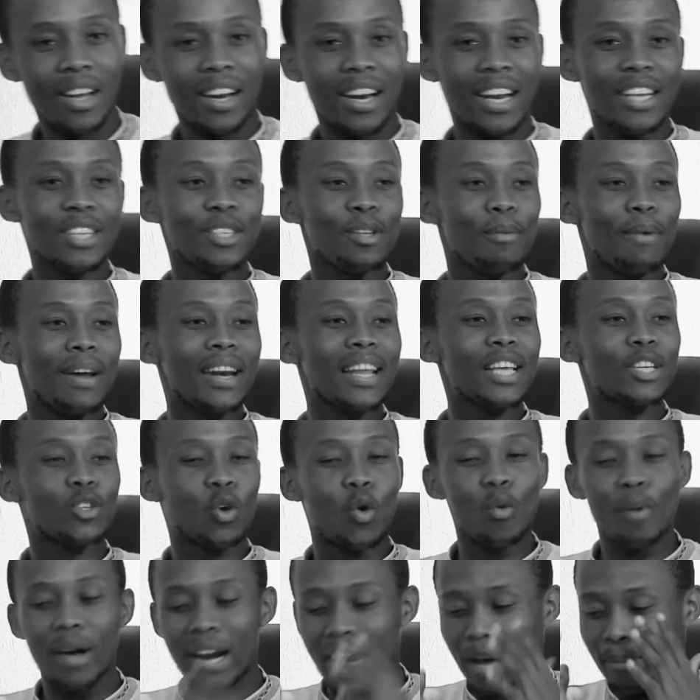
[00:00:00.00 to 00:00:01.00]
Less than money is
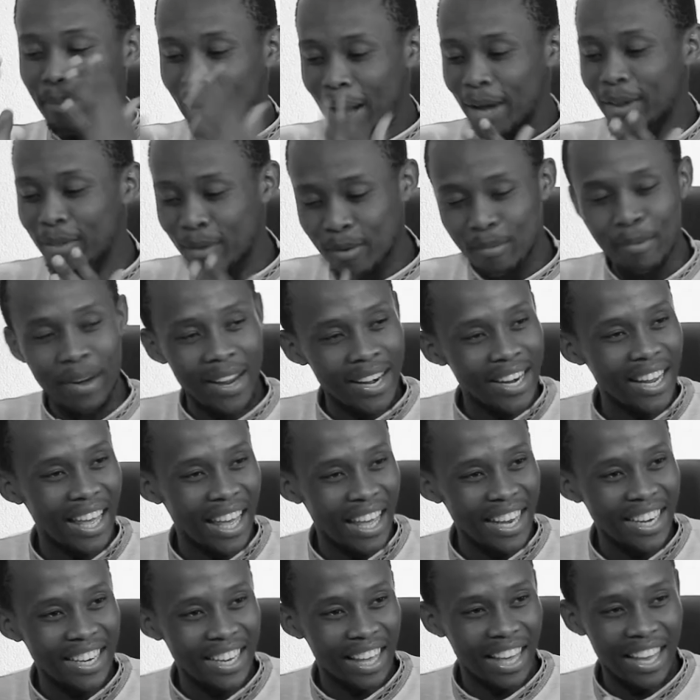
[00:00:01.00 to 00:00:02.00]
common about you, man.
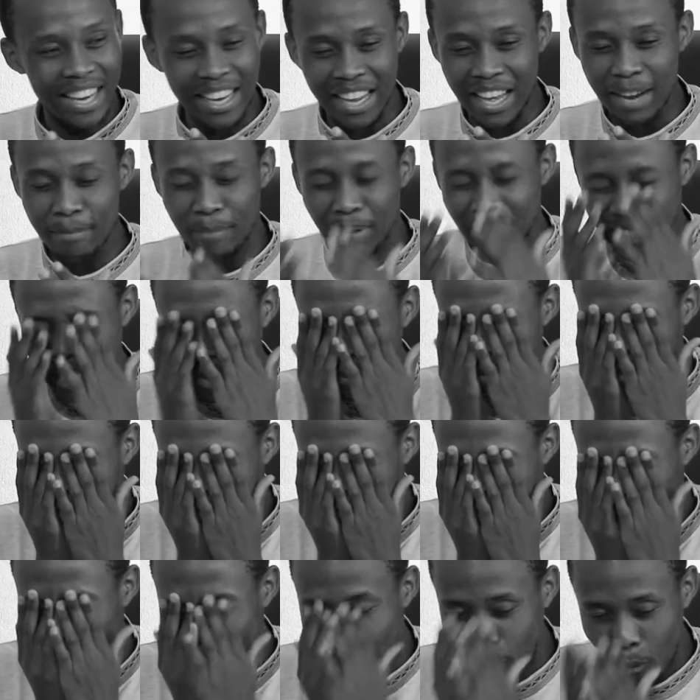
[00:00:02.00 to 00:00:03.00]
And by the time you
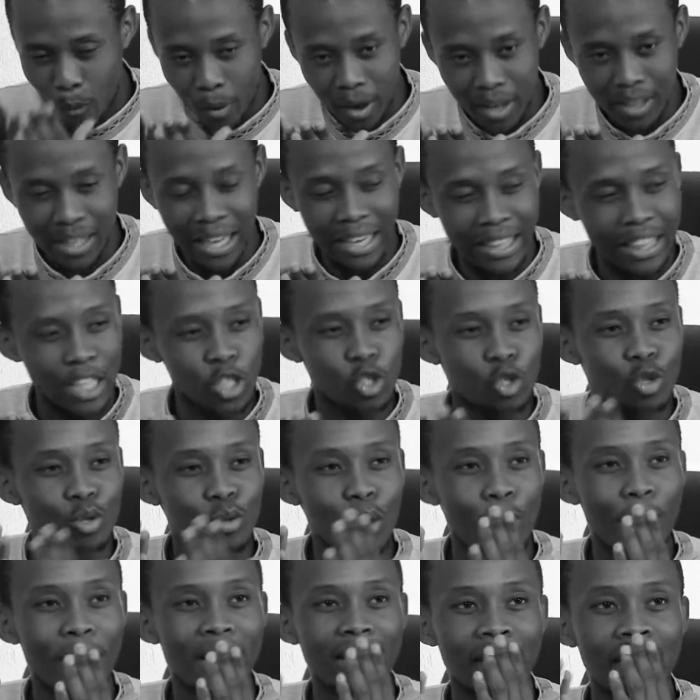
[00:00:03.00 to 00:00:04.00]
figure out, like, there's
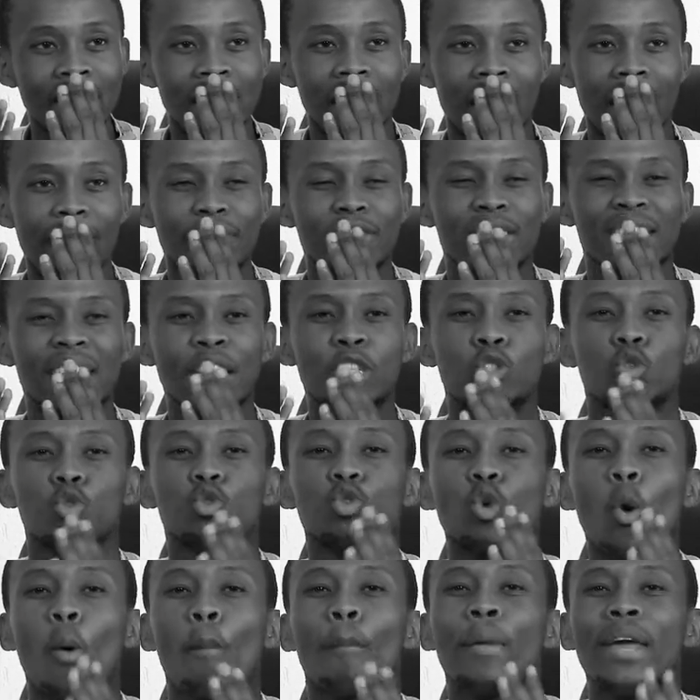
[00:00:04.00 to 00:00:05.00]
so many things that I've said to
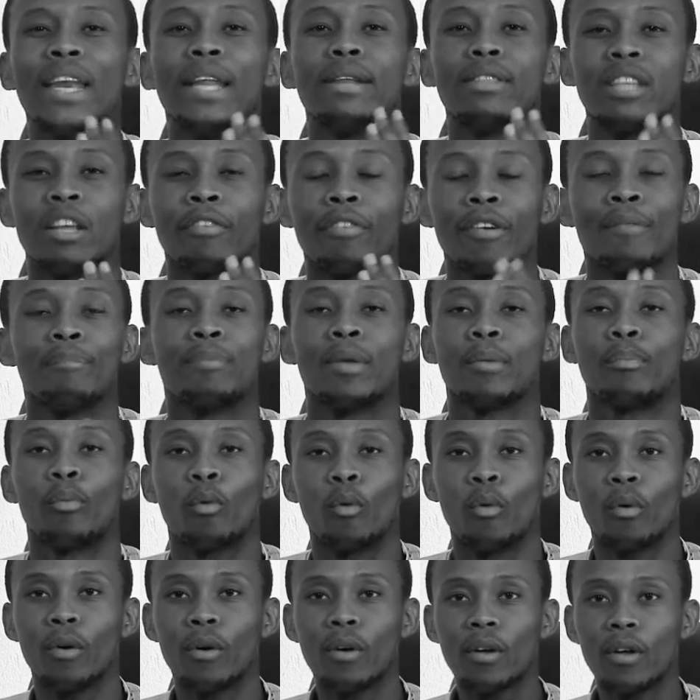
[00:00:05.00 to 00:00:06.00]
so many different
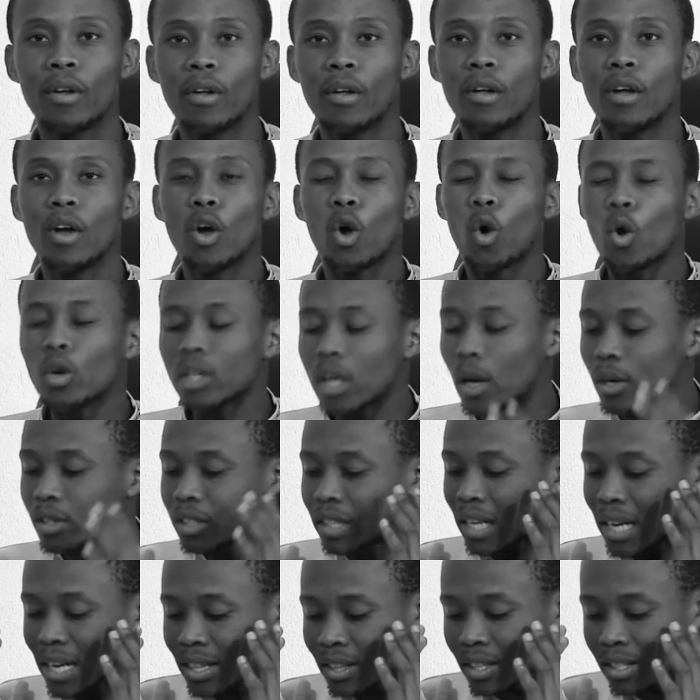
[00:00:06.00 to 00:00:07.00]
people. Because I was
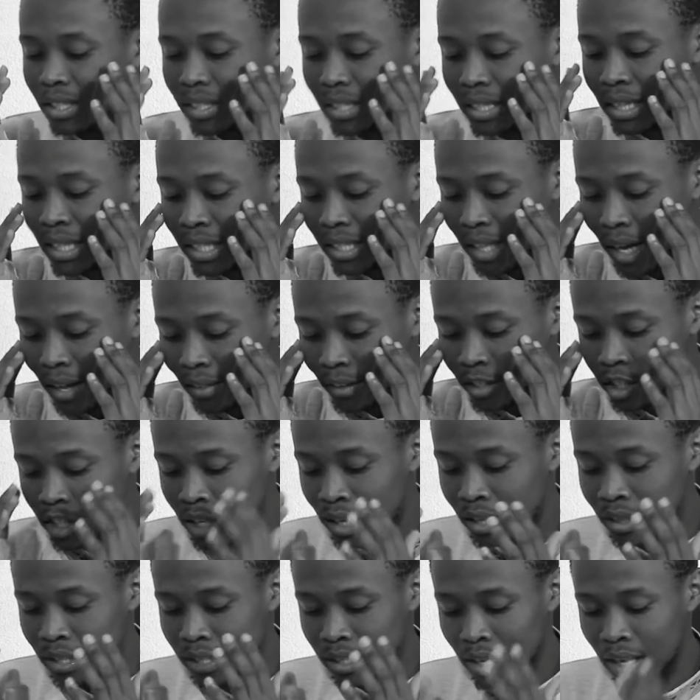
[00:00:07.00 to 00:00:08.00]
telling this other
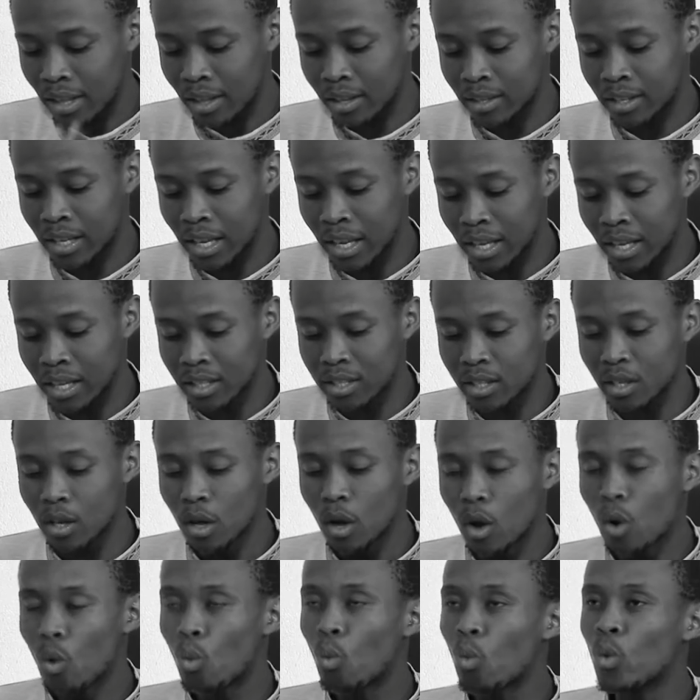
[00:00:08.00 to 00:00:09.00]
chick this other day,
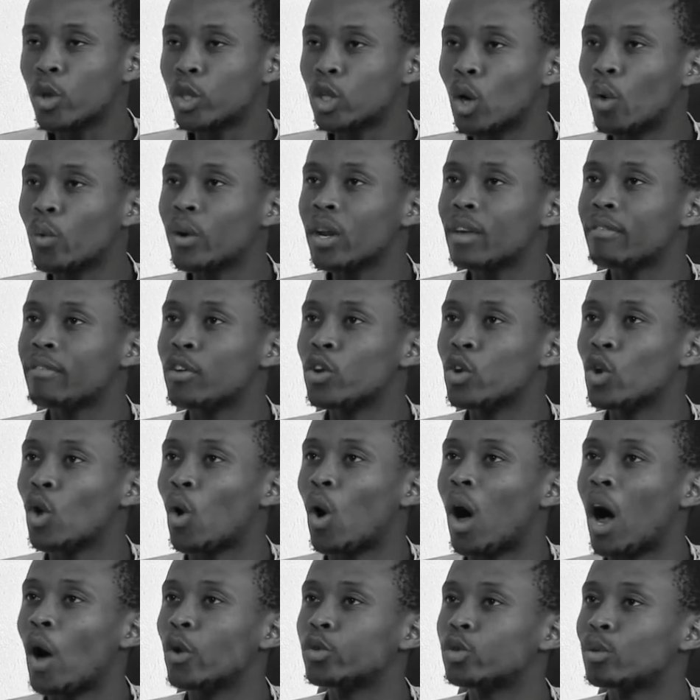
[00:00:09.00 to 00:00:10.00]
Ngiti, we don't even
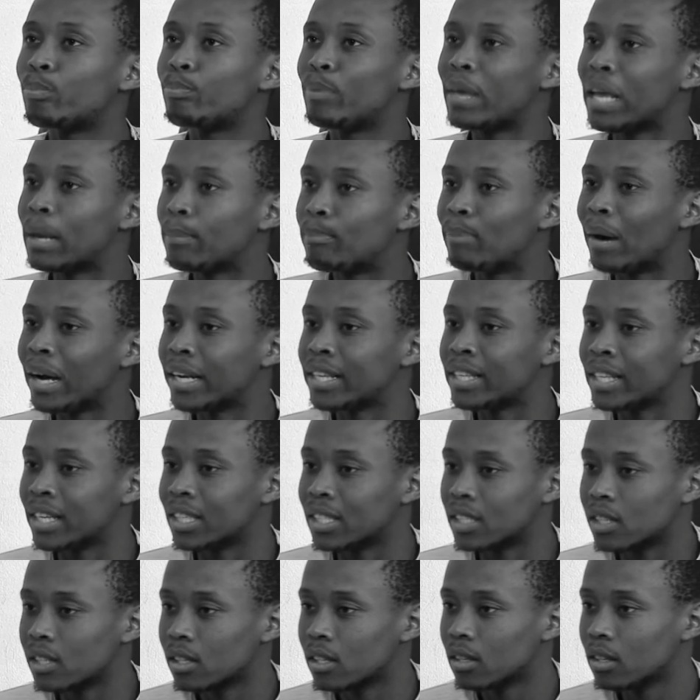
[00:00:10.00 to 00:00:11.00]
know how to pick
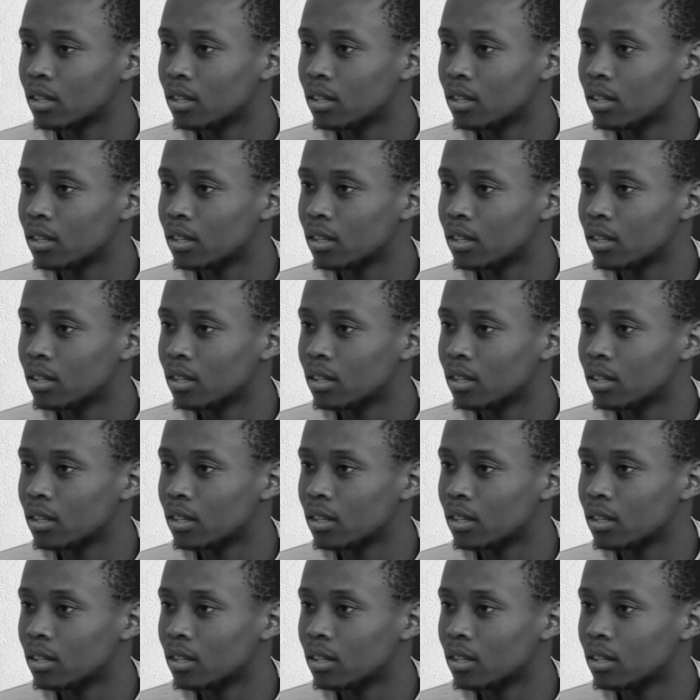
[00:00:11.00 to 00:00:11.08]
partners.